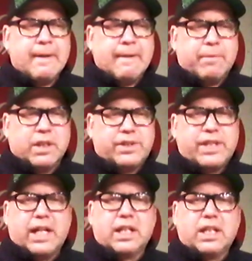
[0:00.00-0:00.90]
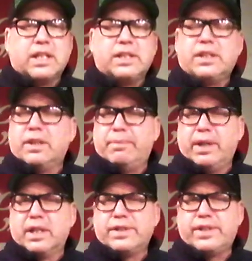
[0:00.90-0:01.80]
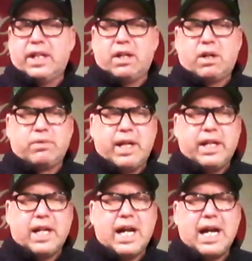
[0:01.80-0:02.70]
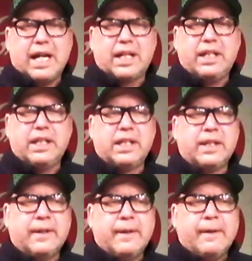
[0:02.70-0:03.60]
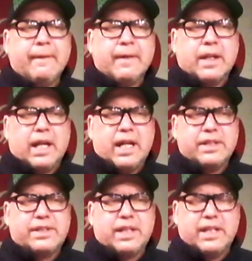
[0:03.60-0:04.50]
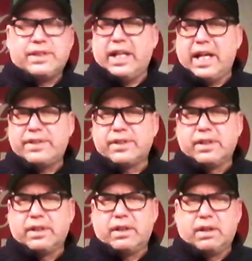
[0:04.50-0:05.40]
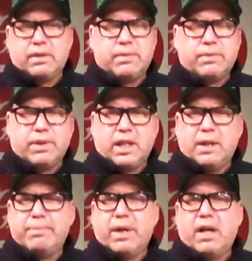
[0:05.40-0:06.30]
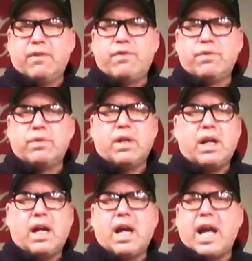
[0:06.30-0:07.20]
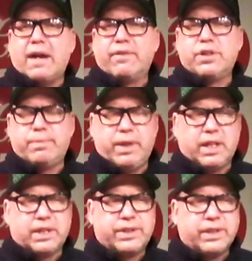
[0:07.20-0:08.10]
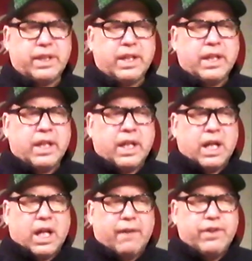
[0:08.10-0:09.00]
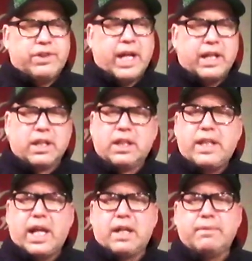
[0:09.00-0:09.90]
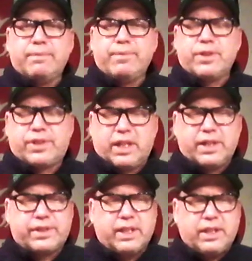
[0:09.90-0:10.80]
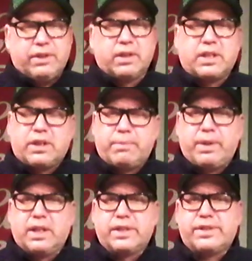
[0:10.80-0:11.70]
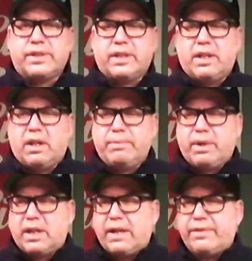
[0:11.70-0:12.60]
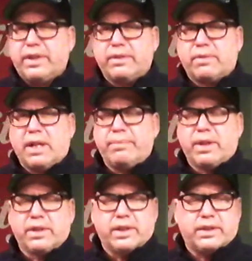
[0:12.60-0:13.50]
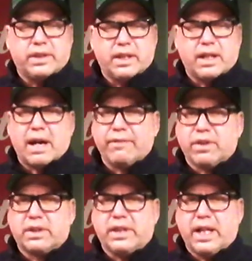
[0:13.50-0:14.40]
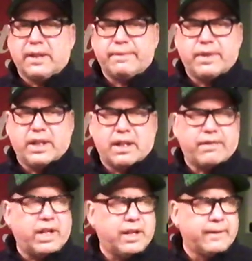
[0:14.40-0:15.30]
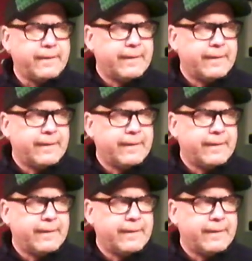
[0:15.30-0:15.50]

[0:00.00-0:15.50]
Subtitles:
But let's take a look at the beers that are rated highly as excellent or really above average beers. If you take a look at it seriously and you look at the beers on Beer Advocate and Rate Beer that I've looked at and I've had,